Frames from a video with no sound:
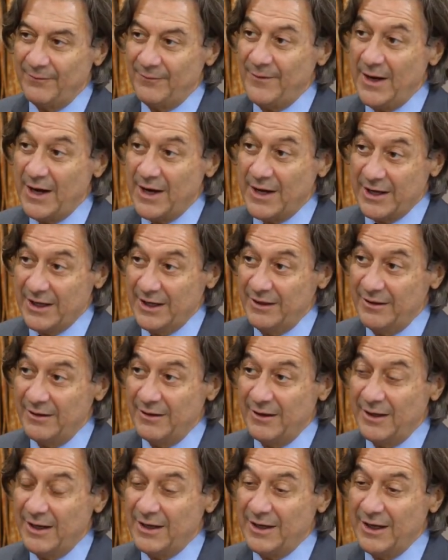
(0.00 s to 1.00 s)
Very.
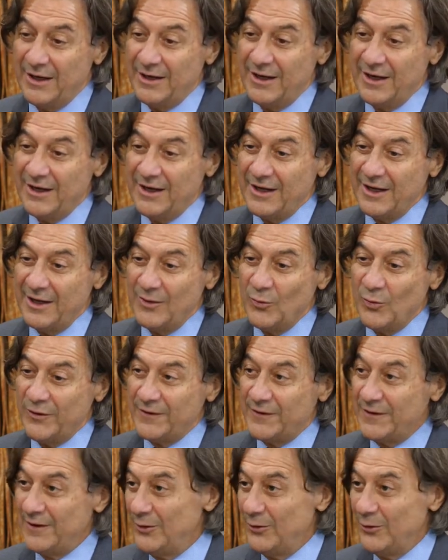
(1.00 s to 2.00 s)
Yeah. And again, we
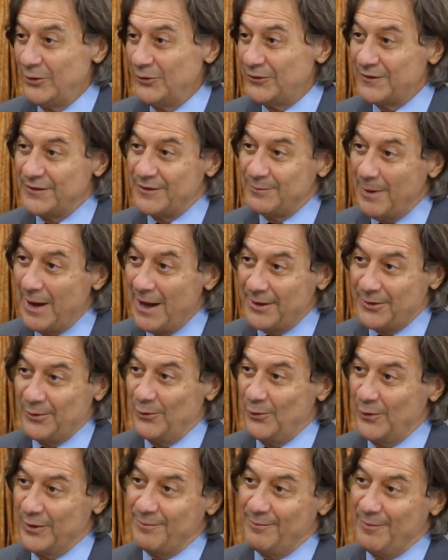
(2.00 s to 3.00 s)
still lose the
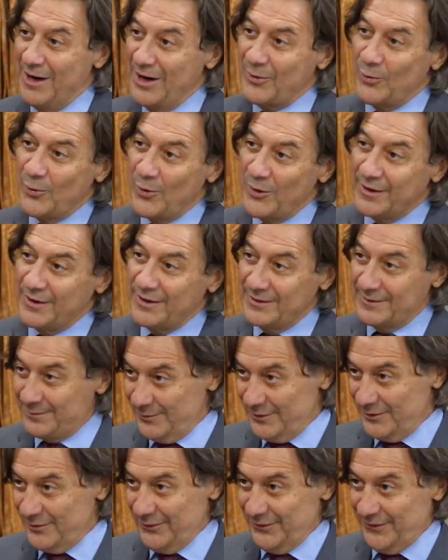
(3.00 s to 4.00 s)
battle with microorganisms
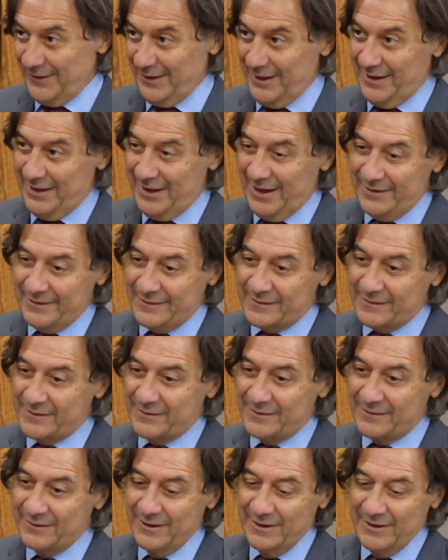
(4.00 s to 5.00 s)
because
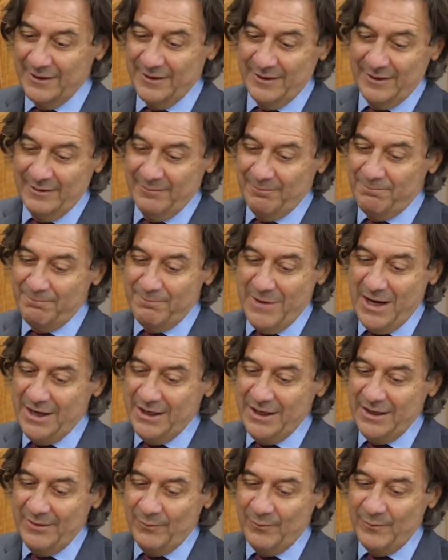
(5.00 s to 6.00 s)
it's
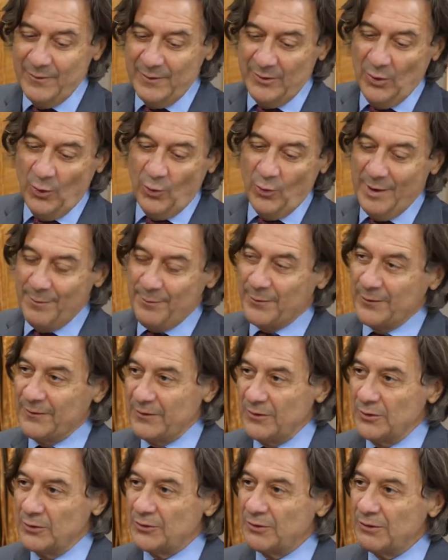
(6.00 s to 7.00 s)
many, you know,
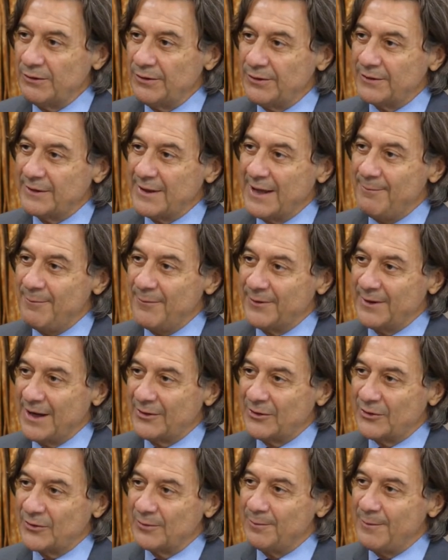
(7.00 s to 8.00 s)
weapons you threw to them, they
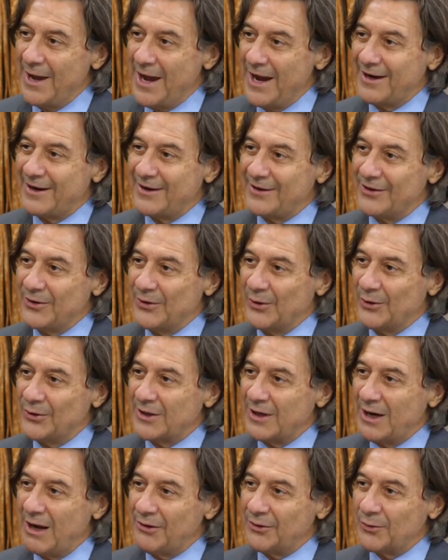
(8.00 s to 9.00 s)
threw back, you know, the
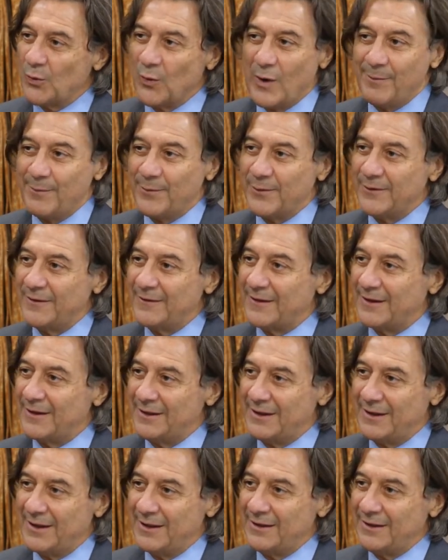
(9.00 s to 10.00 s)
counter weapons,
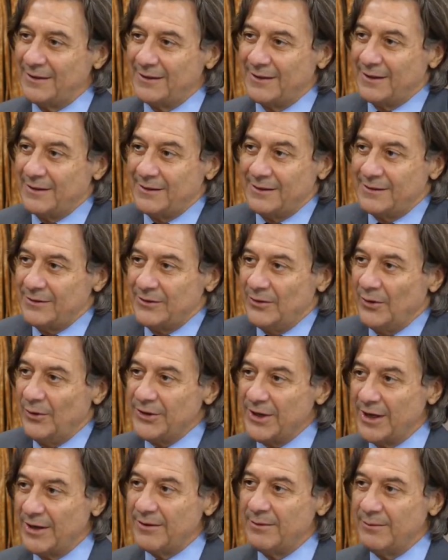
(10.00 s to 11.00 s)
and then you know,
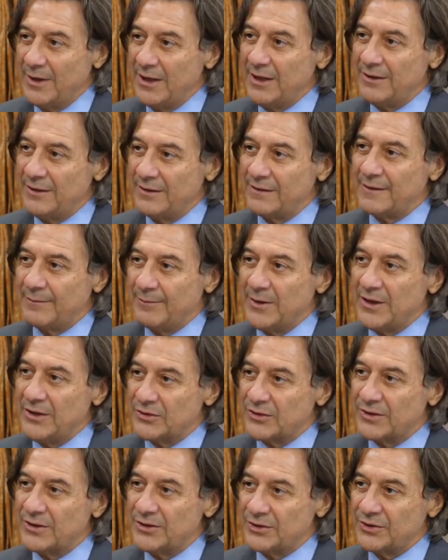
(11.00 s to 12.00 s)
they remain as a
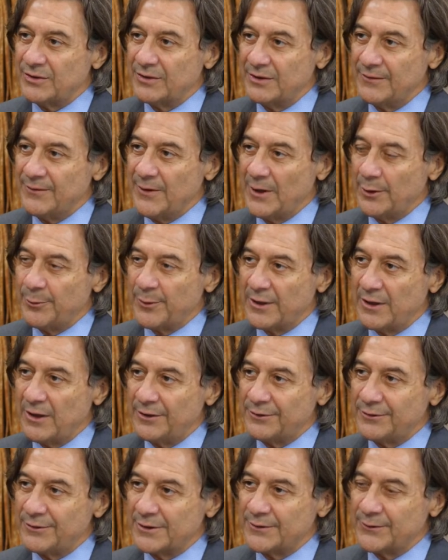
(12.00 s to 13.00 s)
major issue in developing
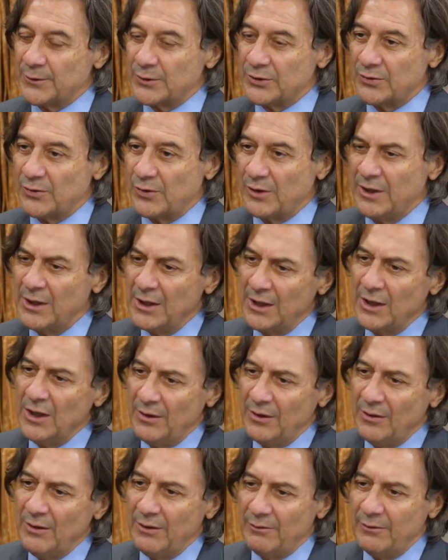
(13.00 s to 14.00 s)
countries for sure.
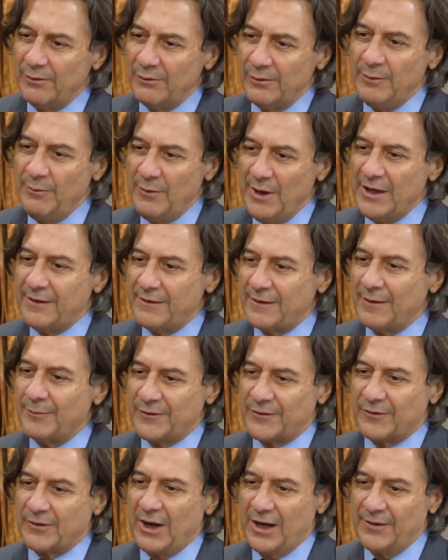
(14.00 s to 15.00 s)
We made some
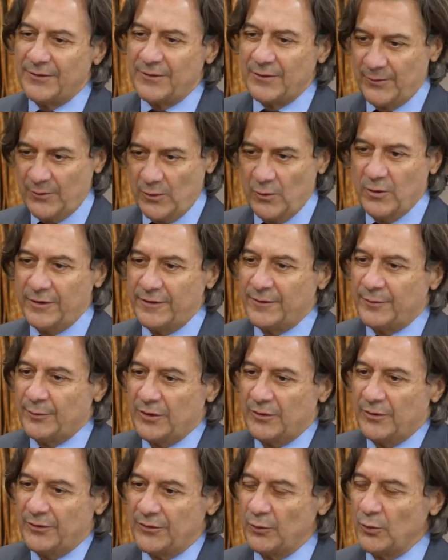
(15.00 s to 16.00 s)
strides, of course,
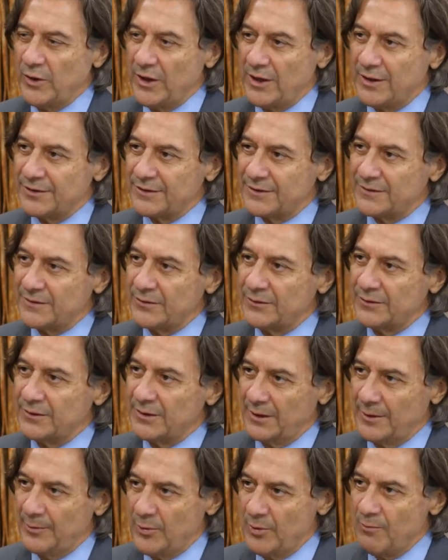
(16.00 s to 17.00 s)
because we understood a
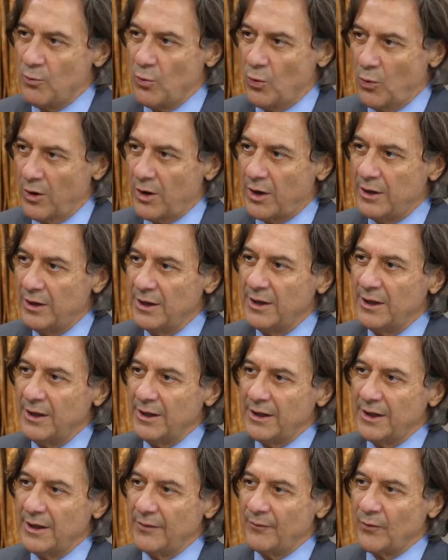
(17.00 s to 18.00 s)
little bit more
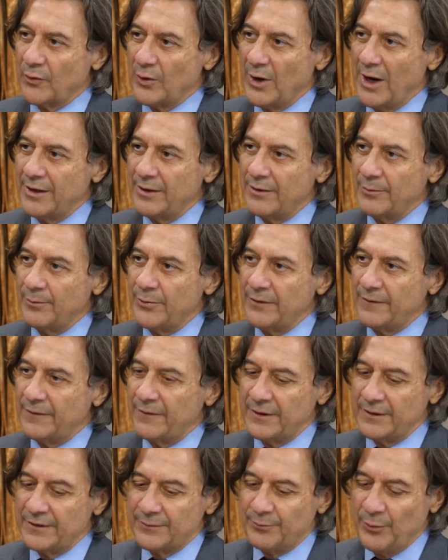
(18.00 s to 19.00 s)
a variety of
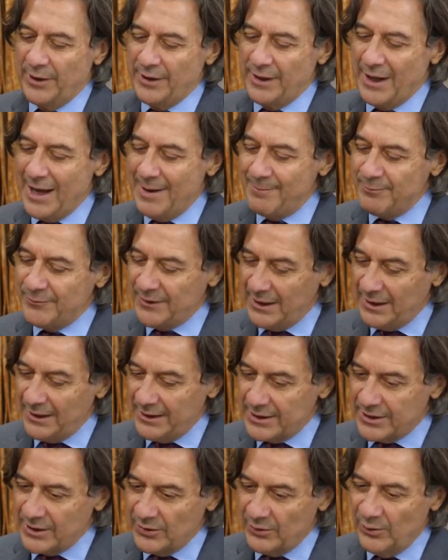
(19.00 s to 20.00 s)
business. But I'm
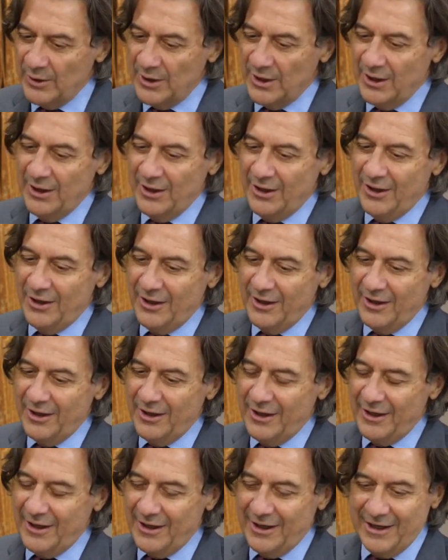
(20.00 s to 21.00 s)
telling you,
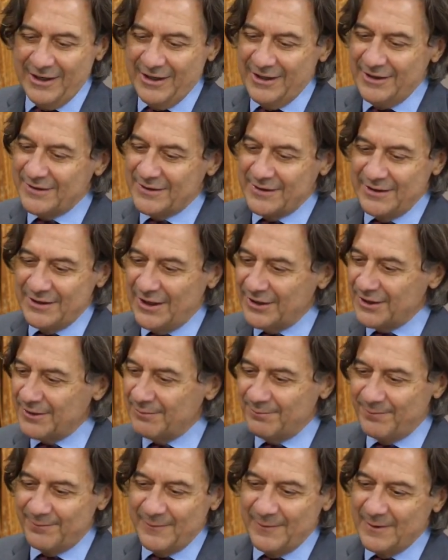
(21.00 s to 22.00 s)
and it's
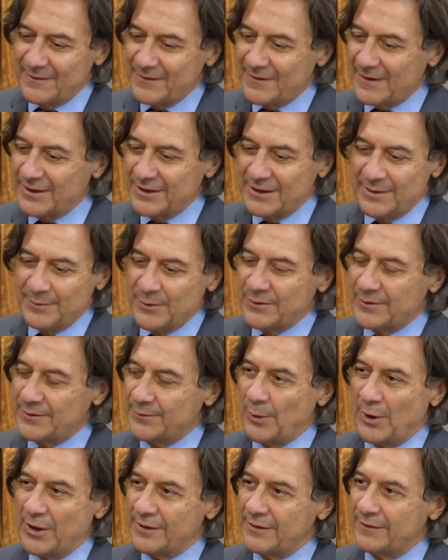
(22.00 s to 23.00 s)
another
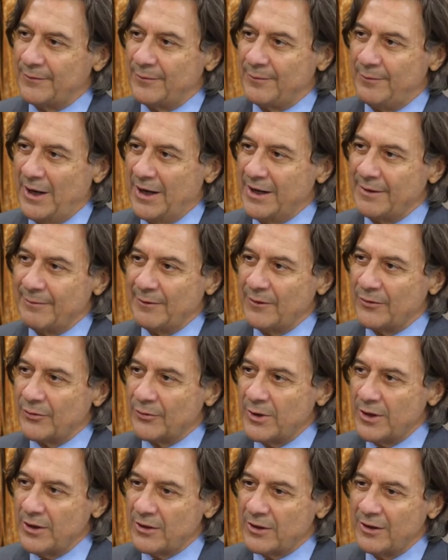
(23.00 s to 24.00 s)
serendipitous parts of my
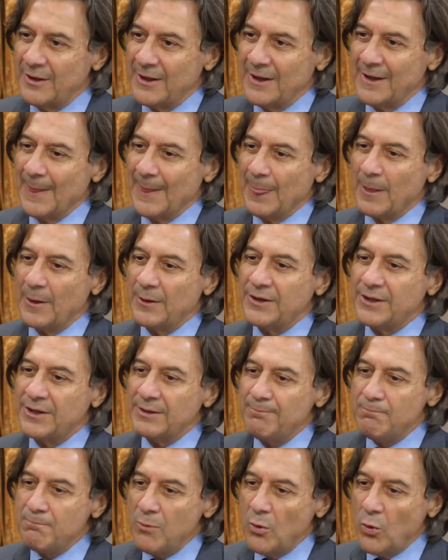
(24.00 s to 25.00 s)
career, the
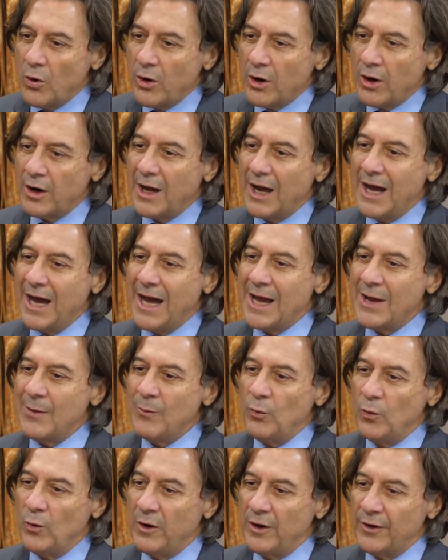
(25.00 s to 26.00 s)
more I
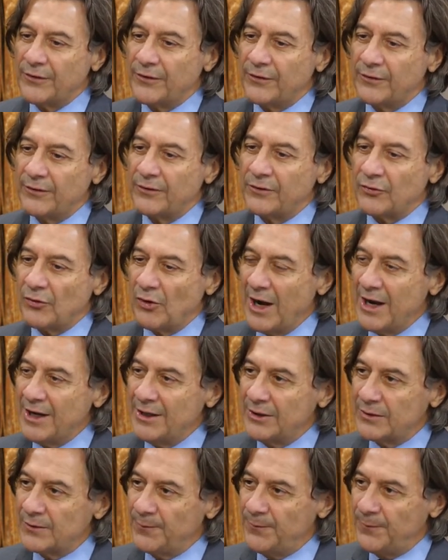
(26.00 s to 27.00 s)
was
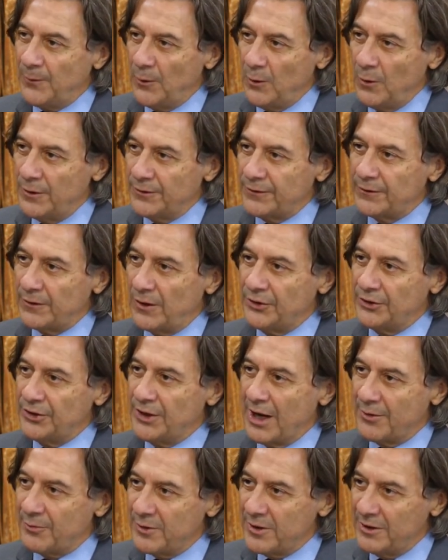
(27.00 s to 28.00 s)
trying to focus on
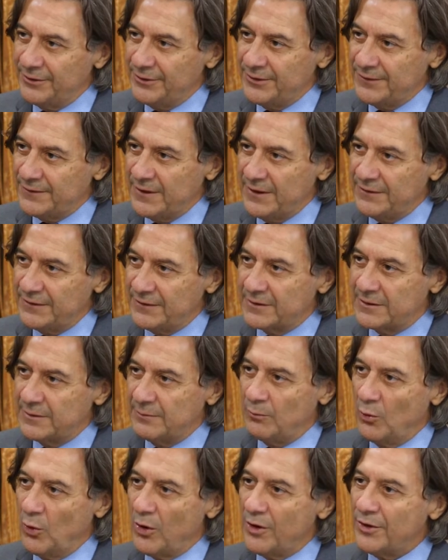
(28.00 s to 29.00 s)
diarrheal diseases, the
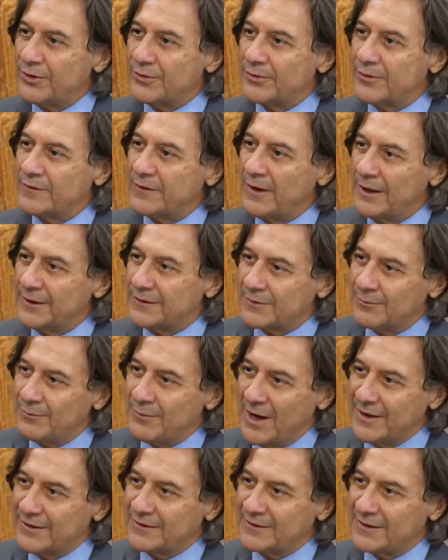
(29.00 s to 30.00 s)
more the results of
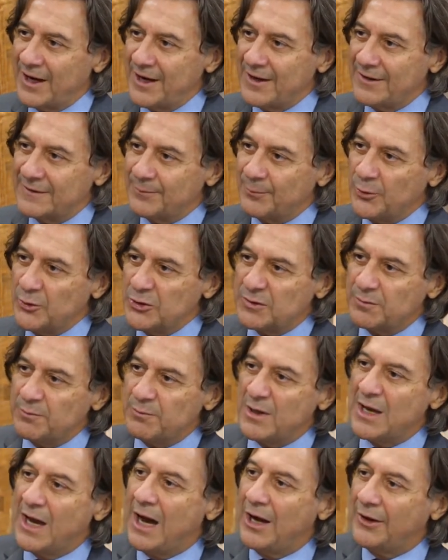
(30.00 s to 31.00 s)
my science pushed
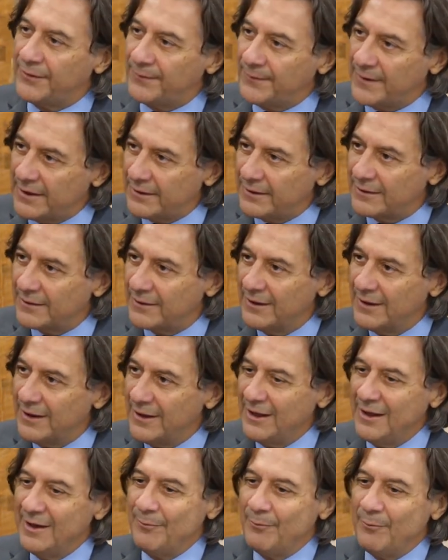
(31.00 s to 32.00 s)
me out of it.
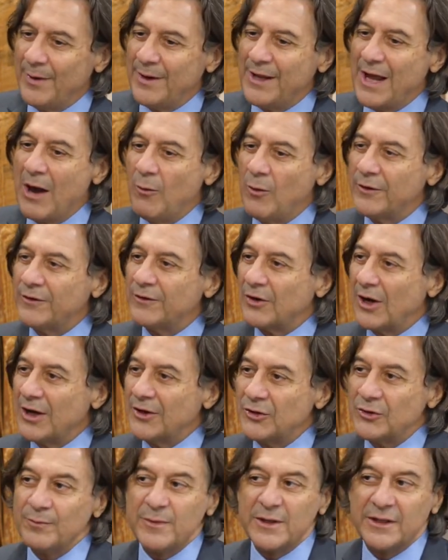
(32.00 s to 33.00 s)
But I was
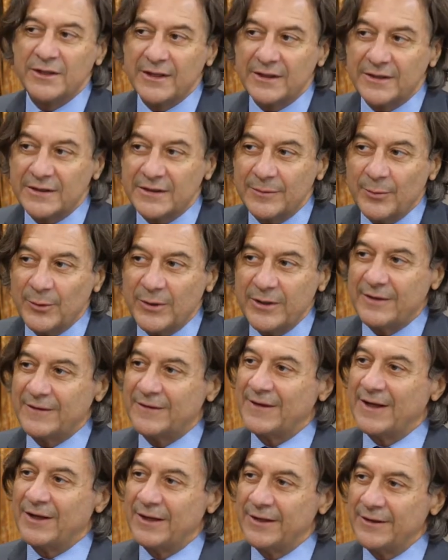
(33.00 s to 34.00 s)
trying to be disciplined and
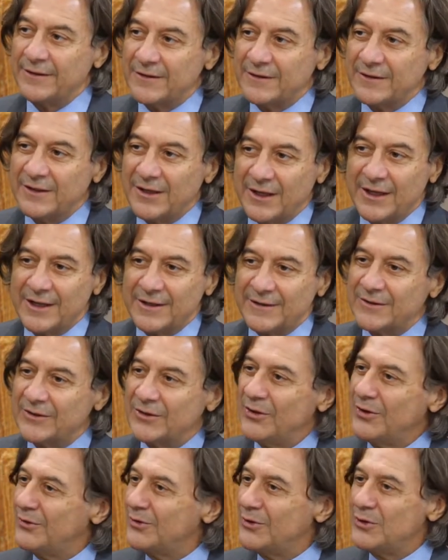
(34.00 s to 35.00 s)
said, listen,
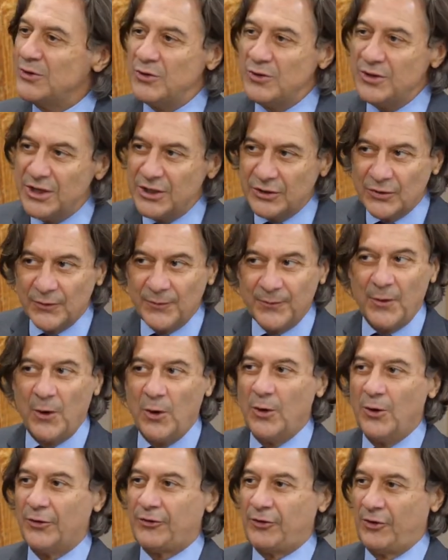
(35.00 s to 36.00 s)
Alessio, you need to
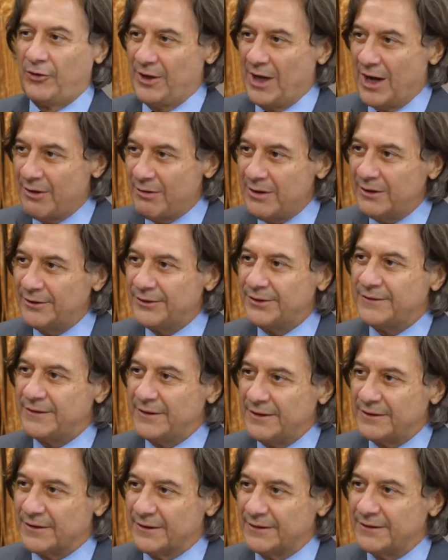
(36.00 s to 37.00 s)
focus on diarrheal
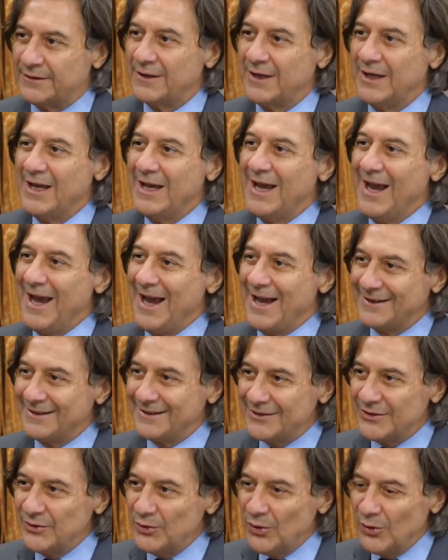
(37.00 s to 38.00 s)
diseases.
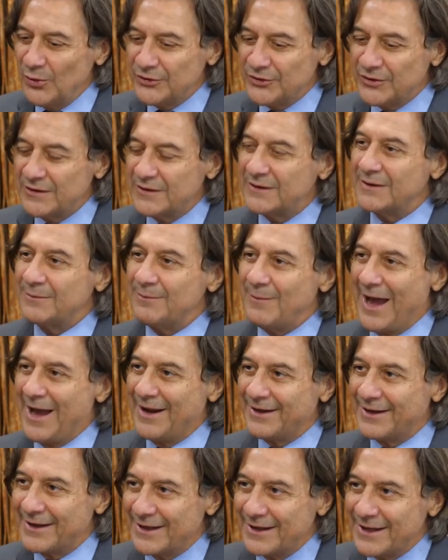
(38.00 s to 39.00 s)
And, you know,
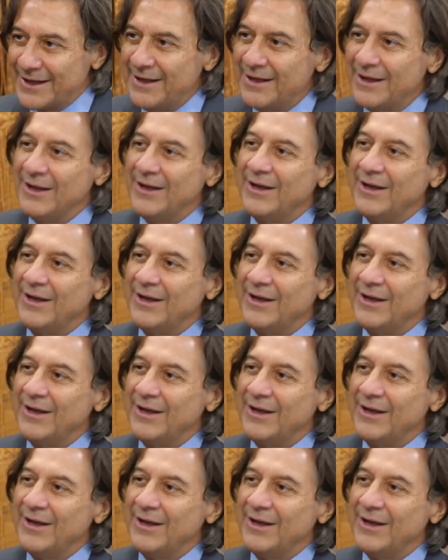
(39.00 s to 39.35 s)
systematically,